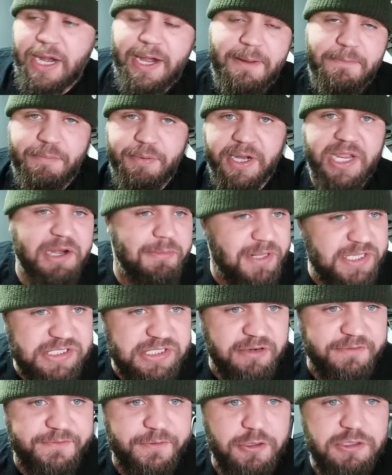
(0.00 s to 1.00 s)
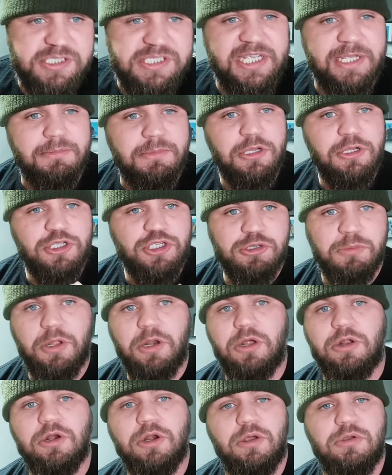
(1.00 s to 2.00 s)
and then bringing him into the first team, something
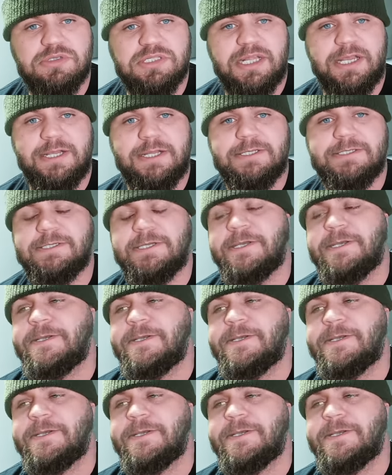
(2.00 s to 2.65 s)
along those lines.